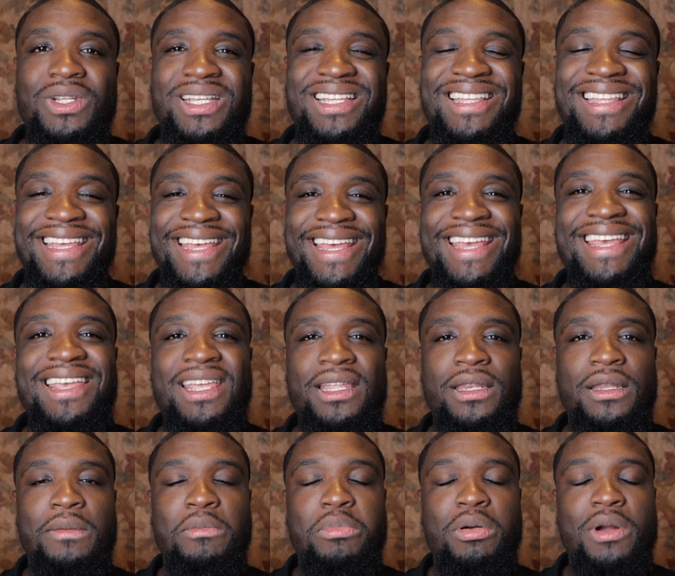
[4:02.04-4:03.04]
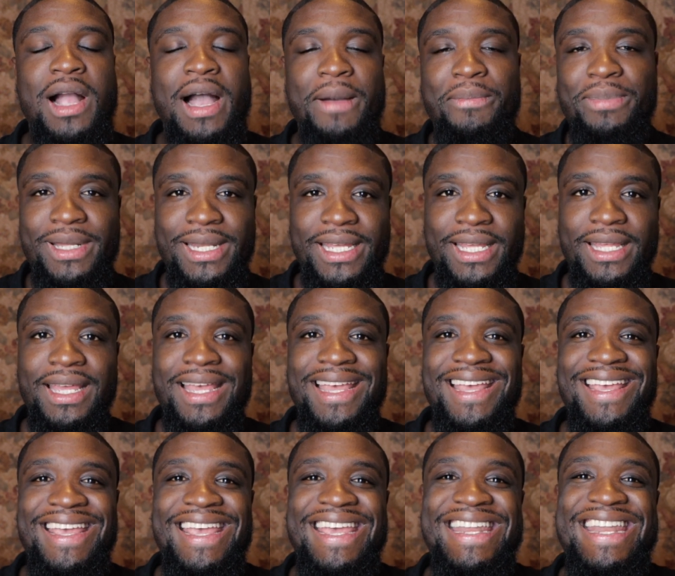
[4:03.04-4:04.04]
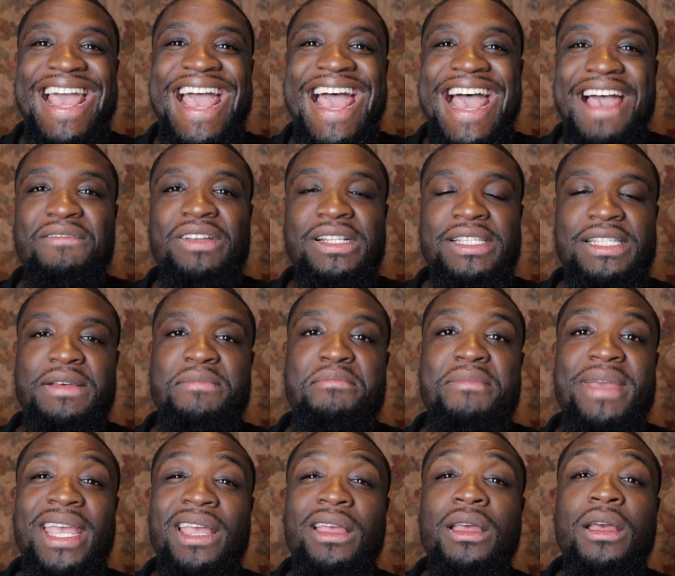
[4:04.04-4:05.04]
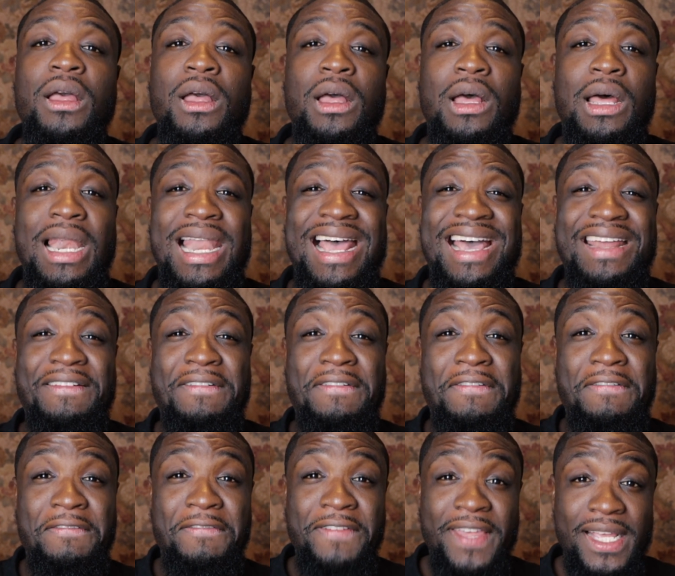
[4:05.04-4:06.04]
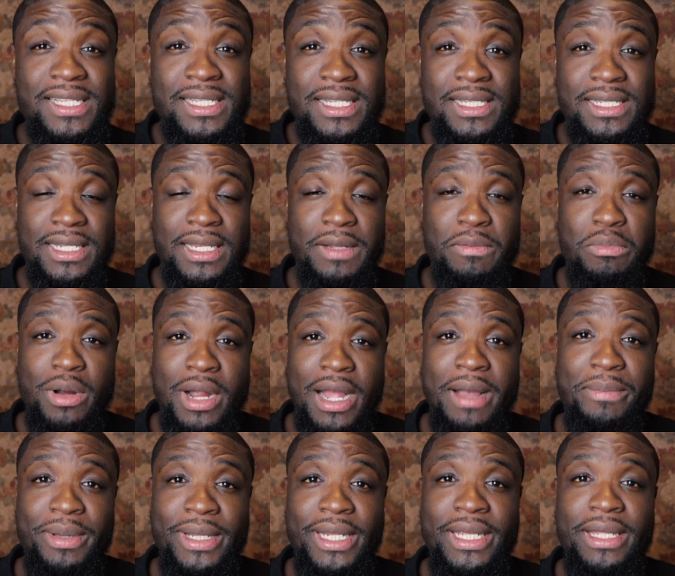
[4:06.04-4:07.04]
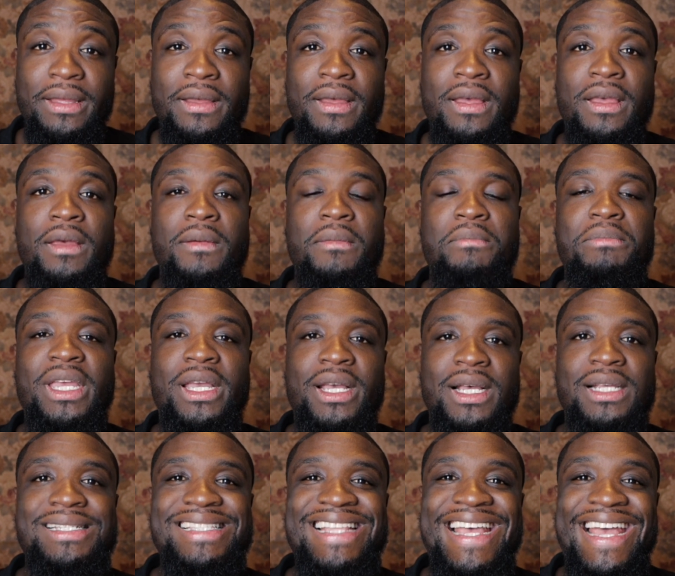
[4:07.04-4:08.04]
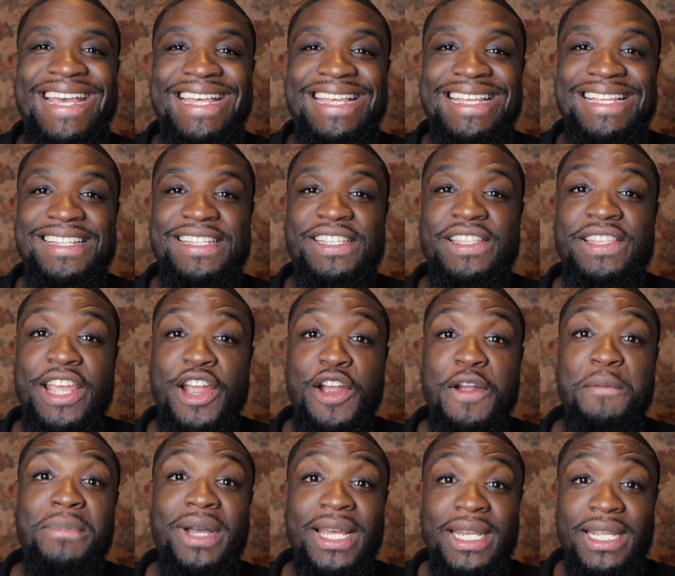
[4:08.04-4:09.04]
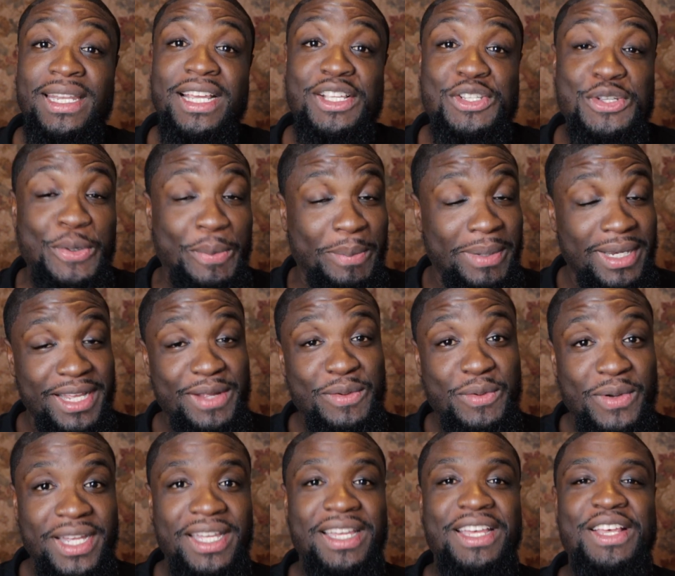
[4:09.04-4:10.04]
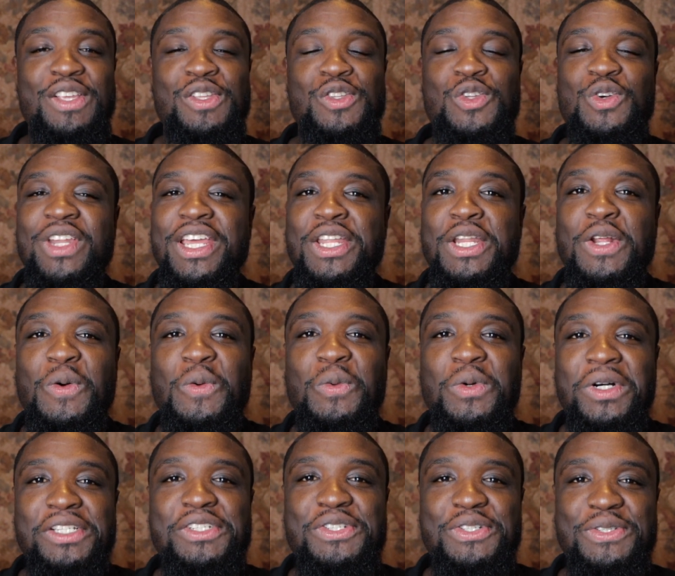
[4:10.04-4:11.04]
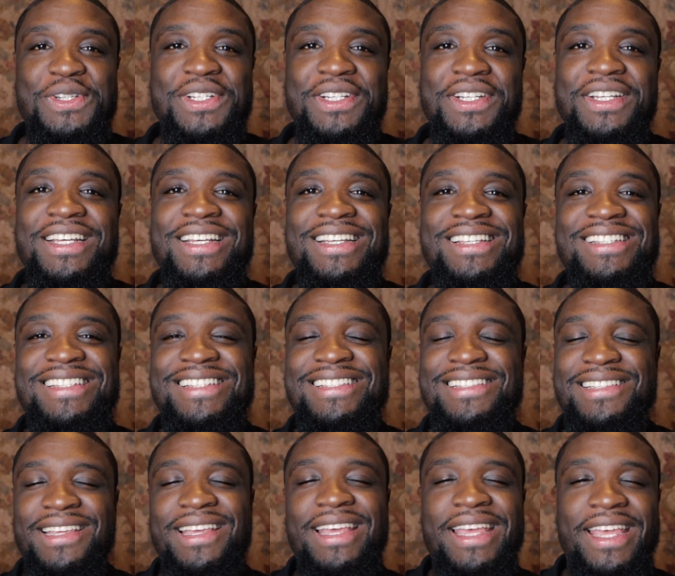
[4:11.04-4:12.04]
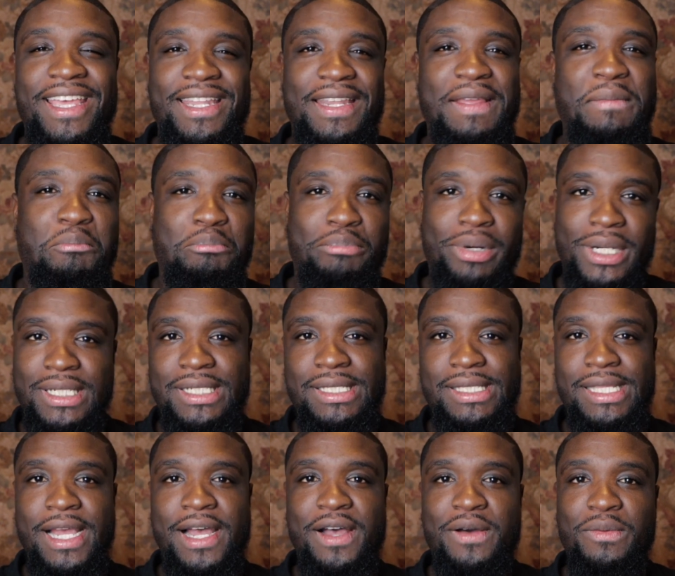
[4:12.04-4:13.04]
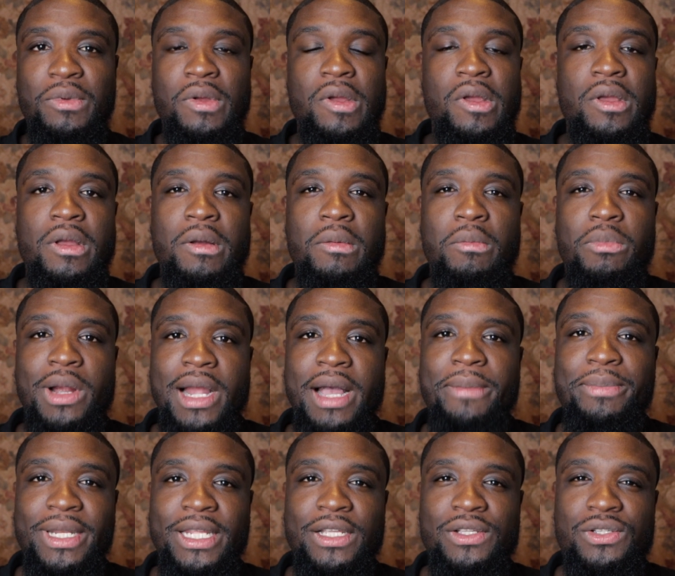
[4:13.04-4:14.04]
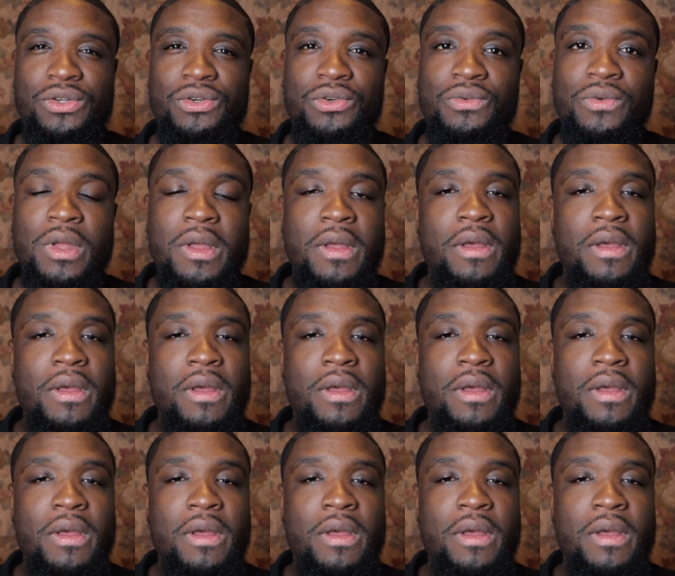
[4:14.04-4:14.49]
to get in the property and having to make a lot of fixes in the property, because that is their money that you're playing with. So they don't want you to just get any bust down property. So